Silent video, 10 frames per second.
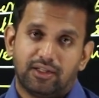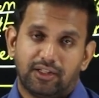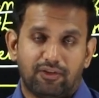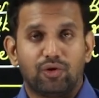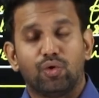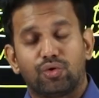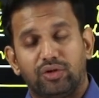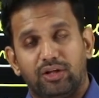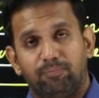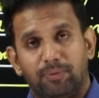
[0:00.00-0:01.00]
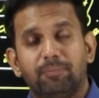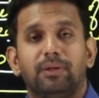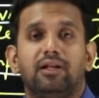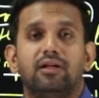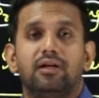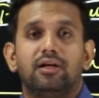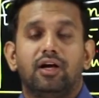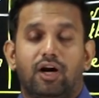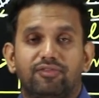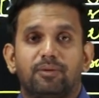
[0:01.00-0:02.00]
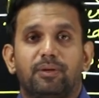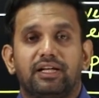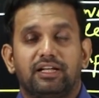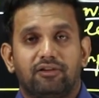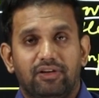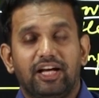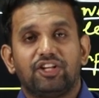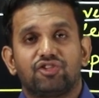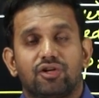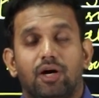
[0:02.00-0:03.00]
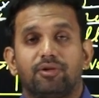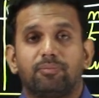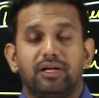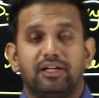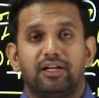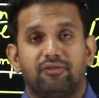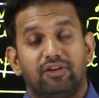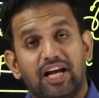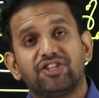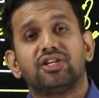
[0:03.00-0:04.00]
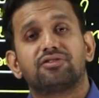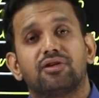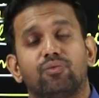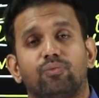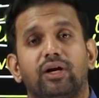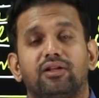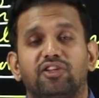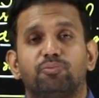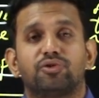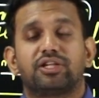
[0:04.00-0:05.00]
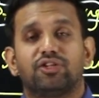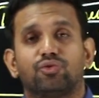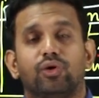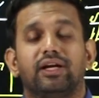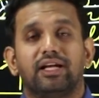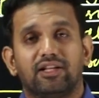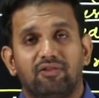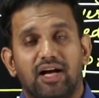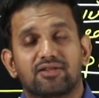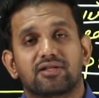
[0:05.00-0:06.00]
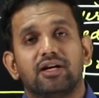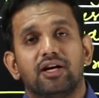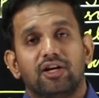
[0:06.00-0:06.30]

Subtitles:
they will go to the people of that particular village, of that particular villages, where this project is going, and they will ask,